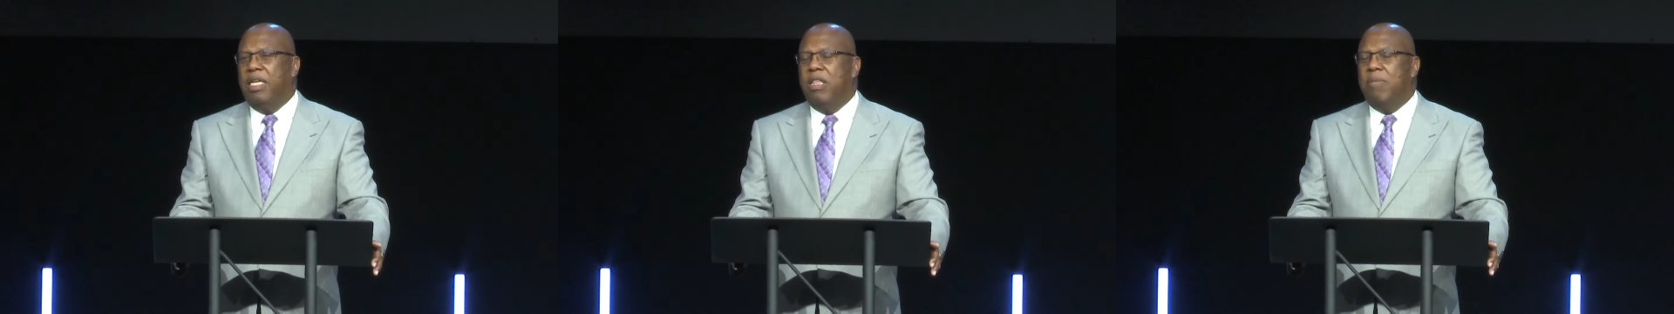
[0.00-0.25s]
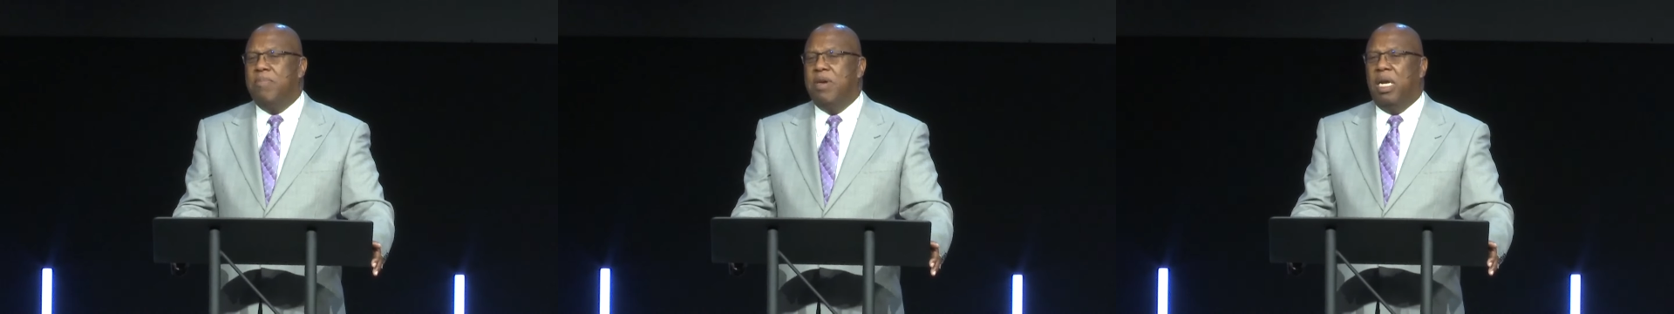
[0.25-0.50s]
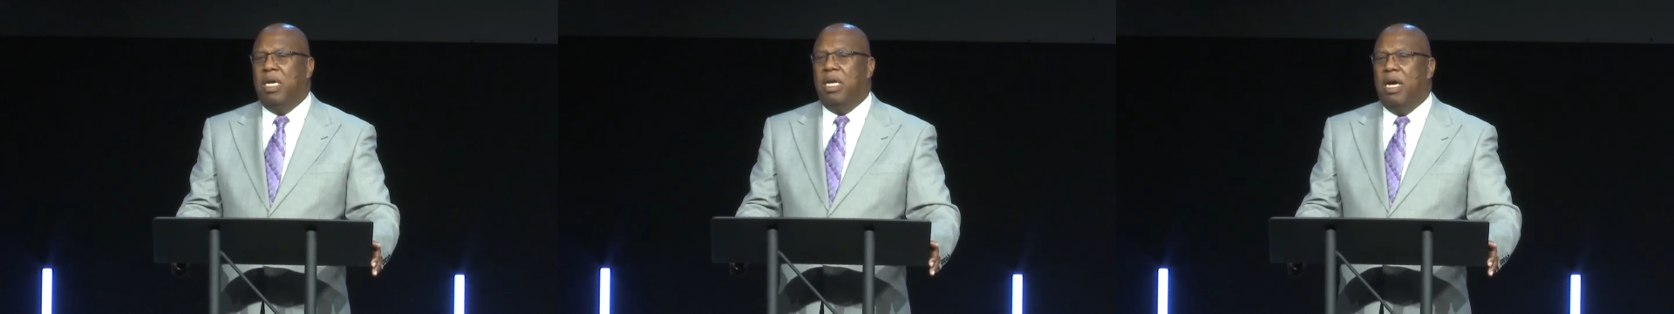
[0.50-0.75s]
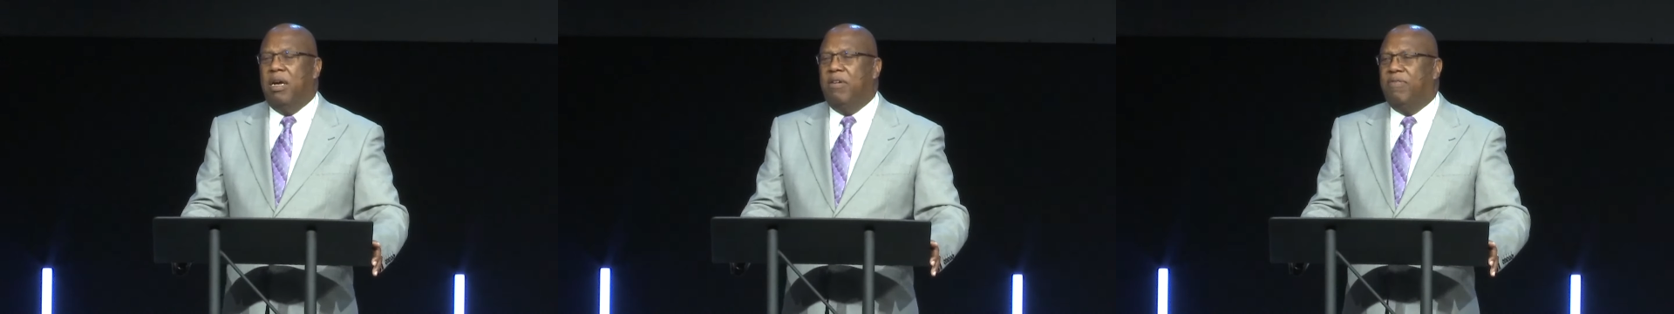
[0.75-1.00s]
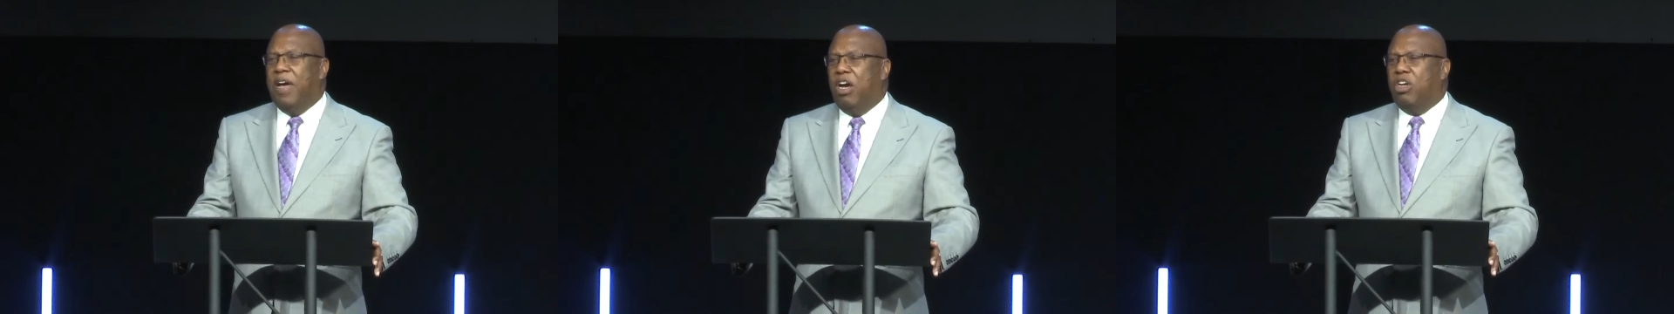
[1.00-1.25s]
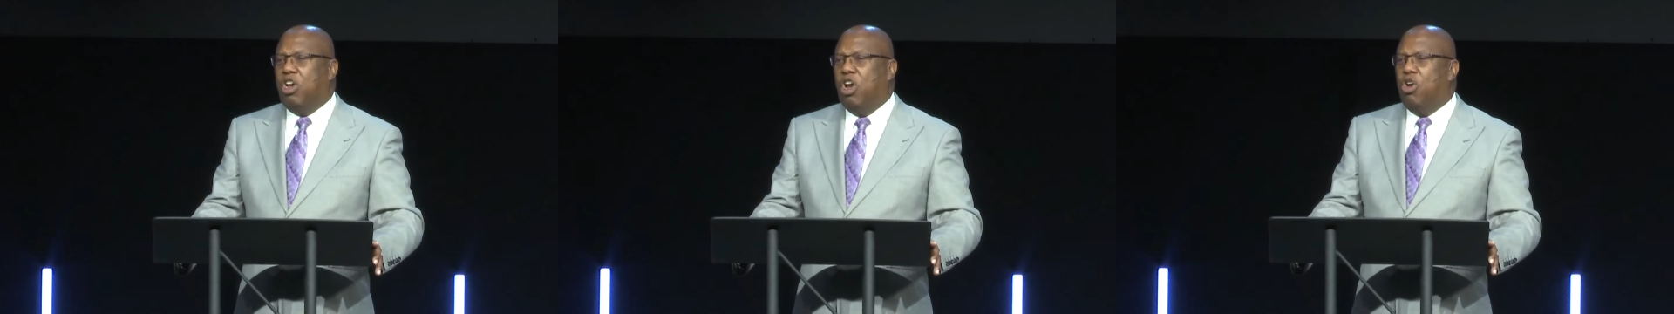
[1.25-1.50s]
in the middle of
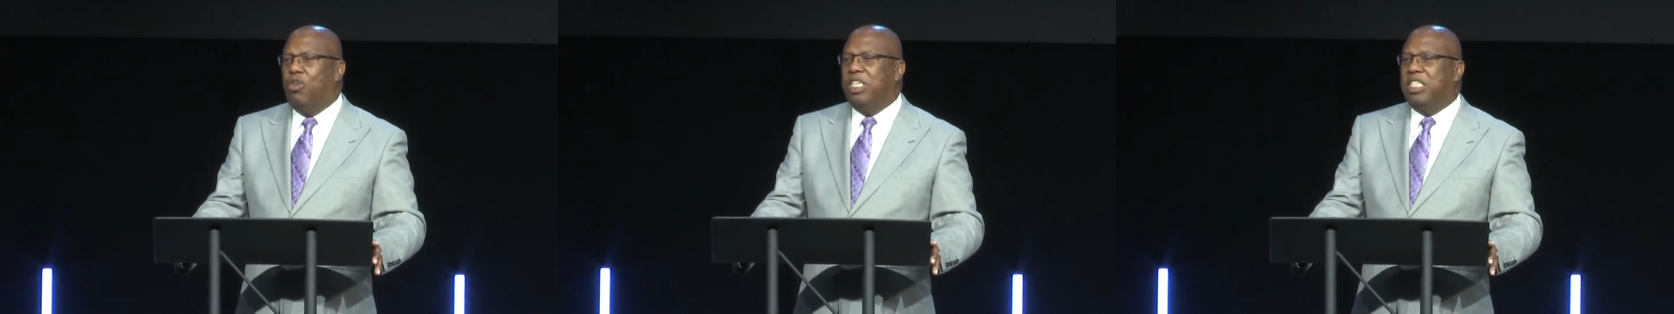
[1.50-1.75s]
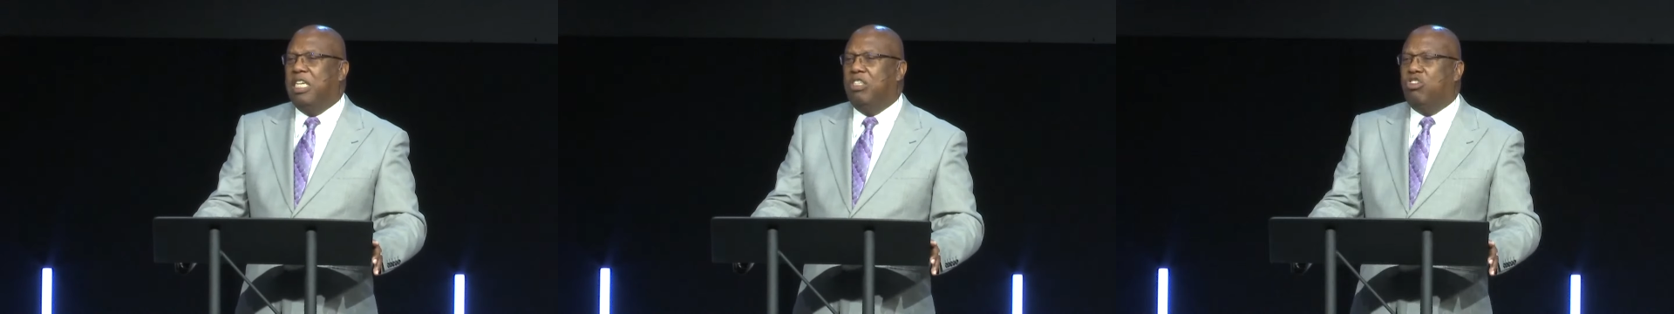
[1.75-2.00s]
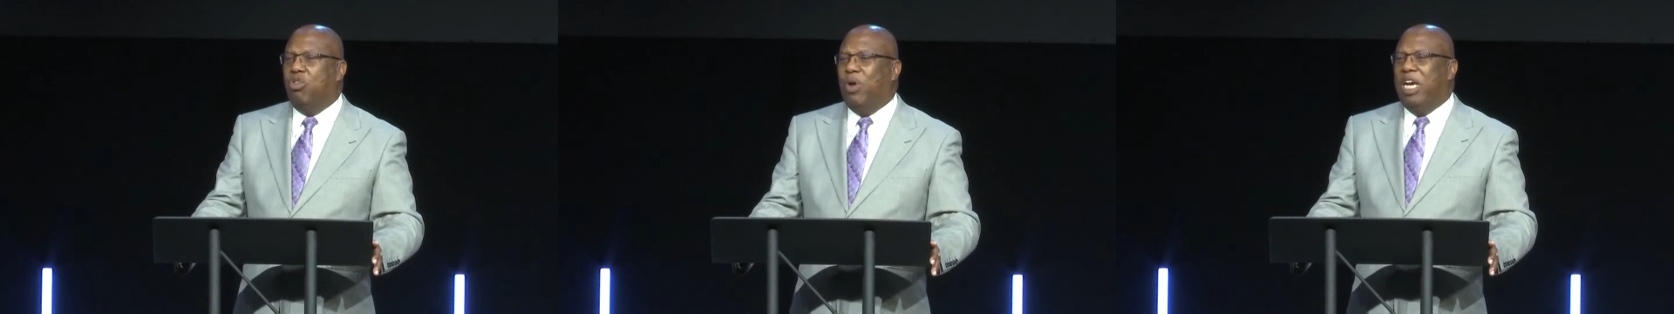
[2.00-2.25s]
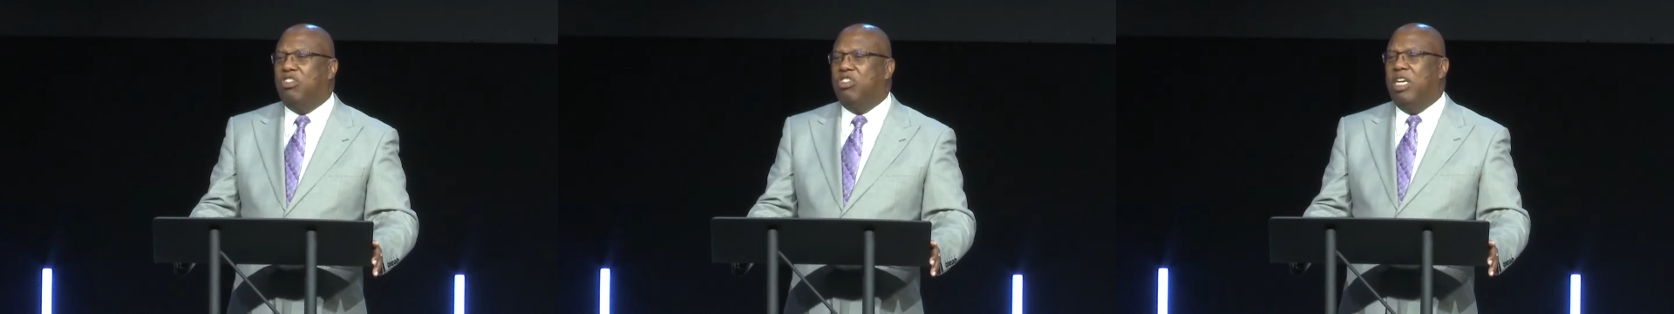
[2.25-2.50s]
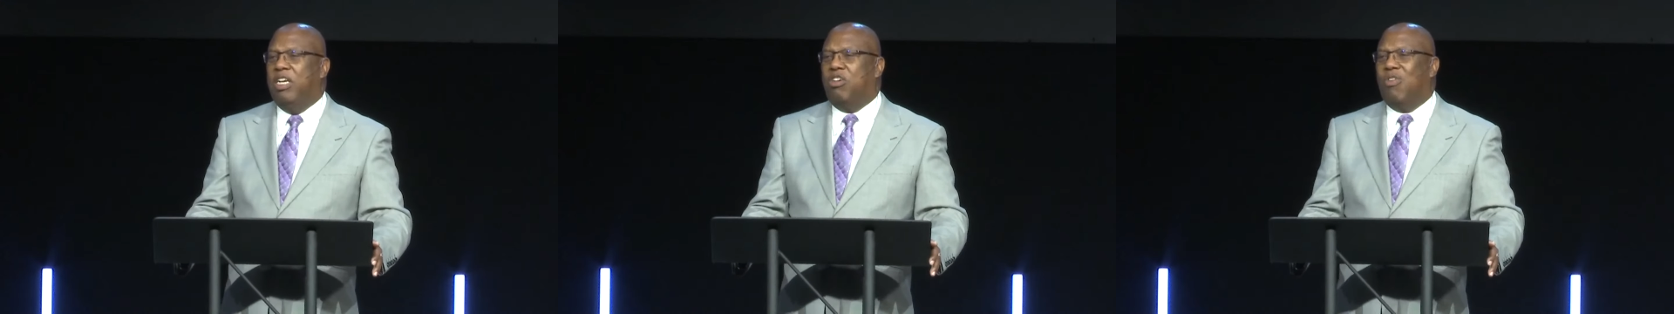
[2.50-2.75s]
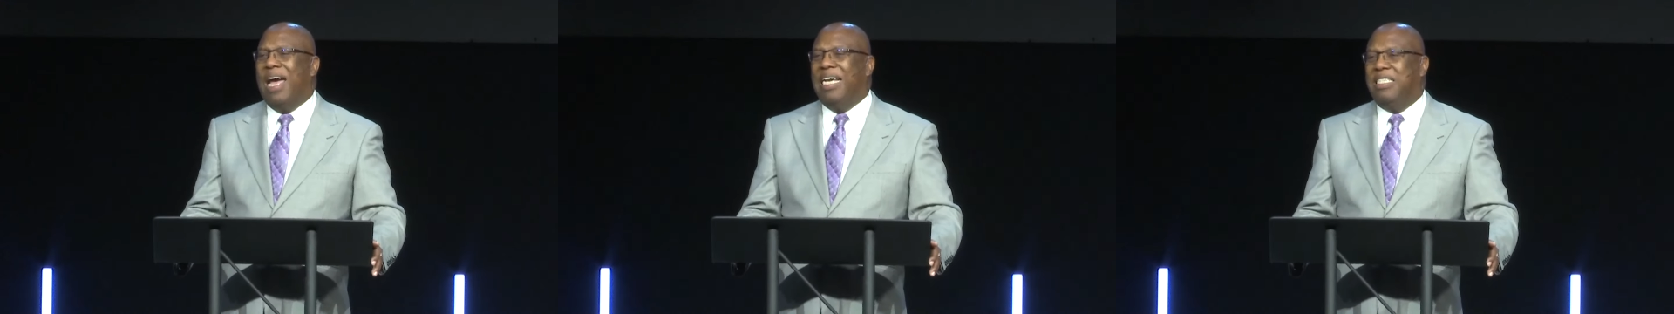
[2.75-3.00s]
our current situation and
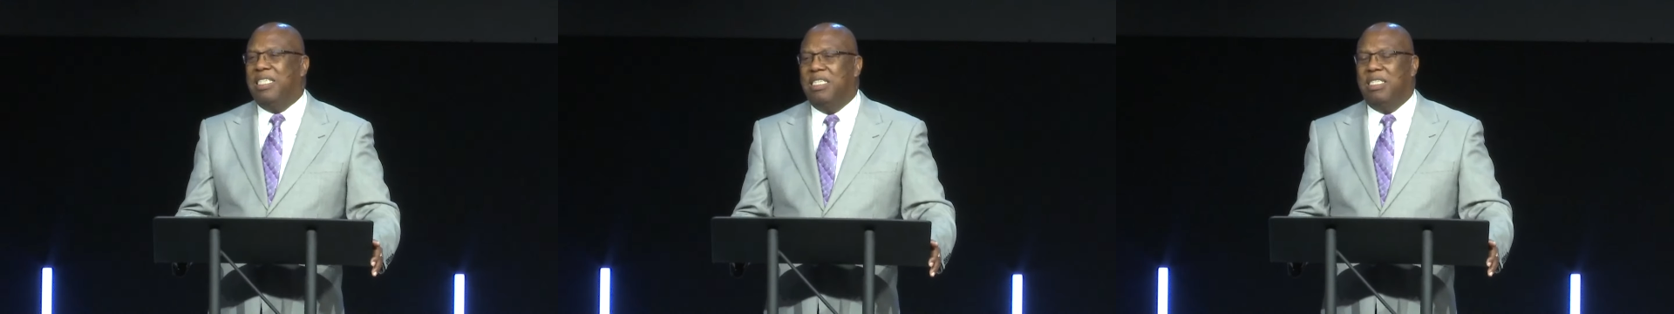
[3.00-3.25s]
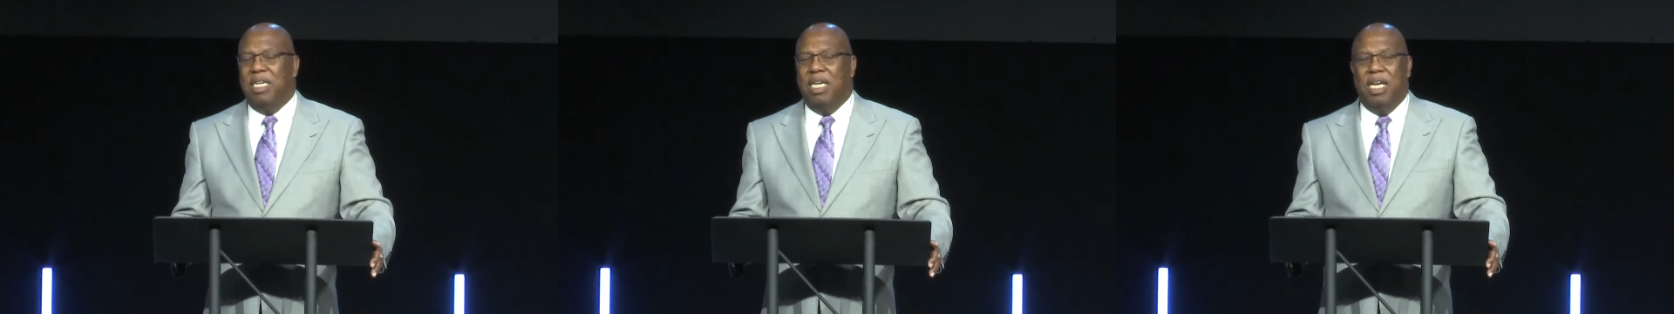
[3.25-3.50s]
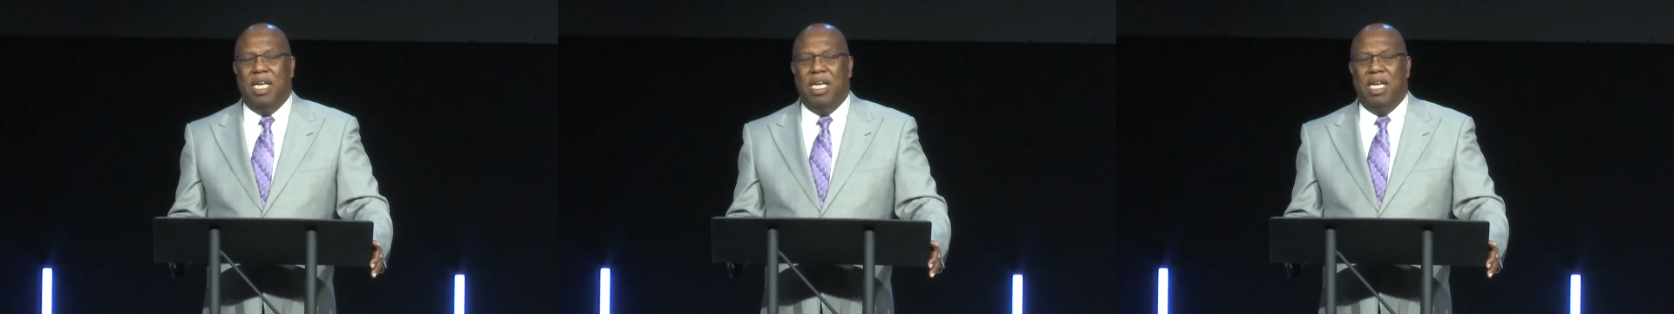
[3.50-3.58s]
crisis